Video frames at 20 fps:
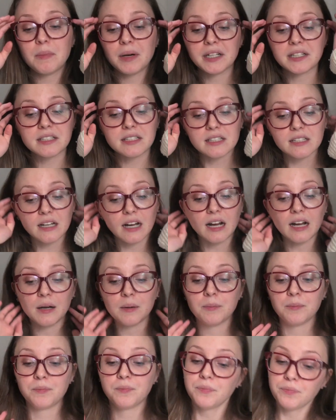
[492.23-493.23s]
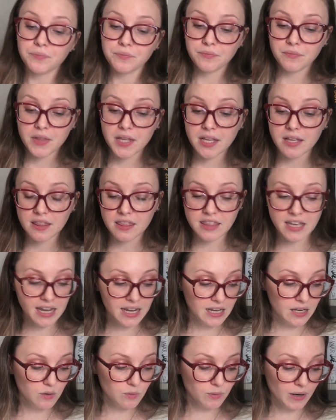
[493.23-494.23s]
But
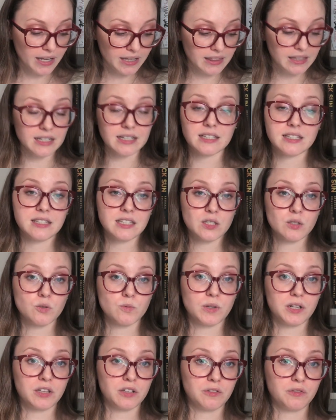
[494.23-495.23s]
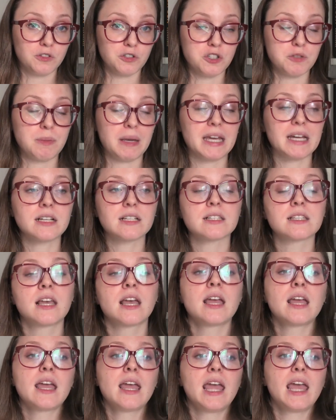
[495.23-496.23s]
they read this. This was one of their first picks.
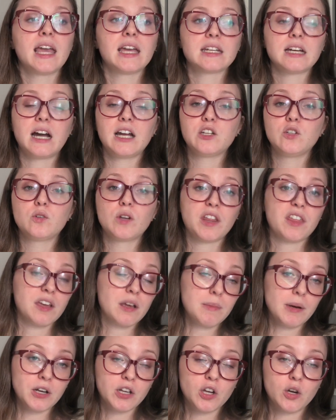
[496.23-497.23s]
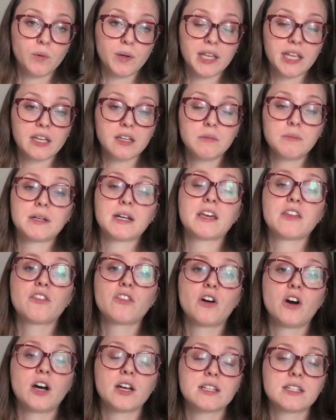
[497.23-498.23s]
And I knew nothing about it going in, but I
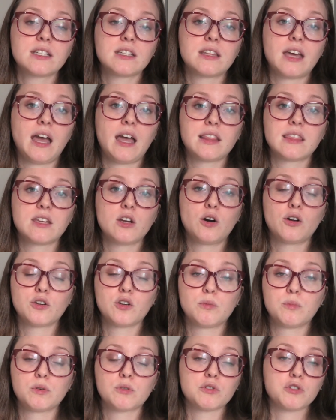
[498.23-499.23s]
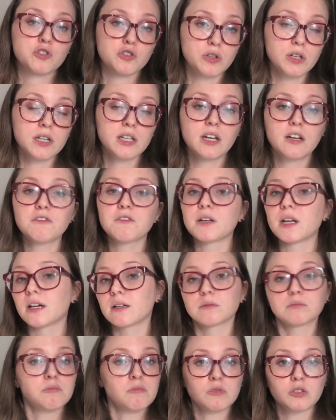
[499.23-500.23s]
thought that the audiobook was short enough and
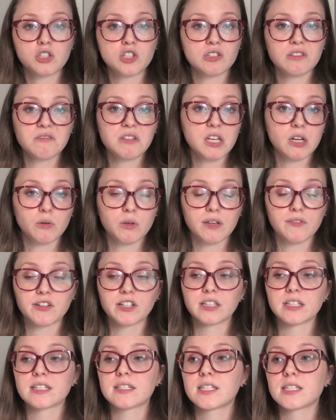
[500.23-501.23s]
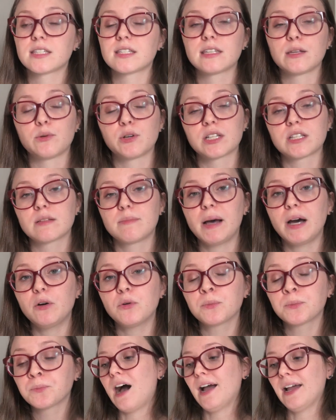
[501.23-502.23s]
I would just, you know, give it a listen, see what it's
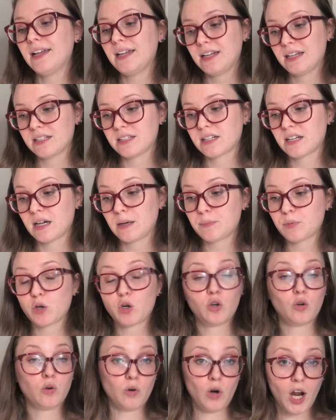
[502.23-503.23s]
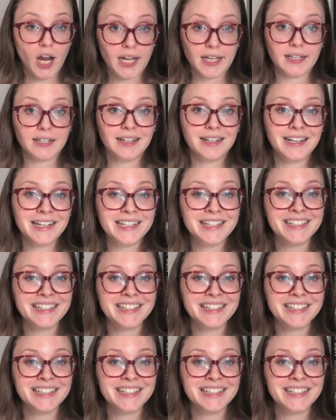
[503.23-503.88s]
about. I ended up crying.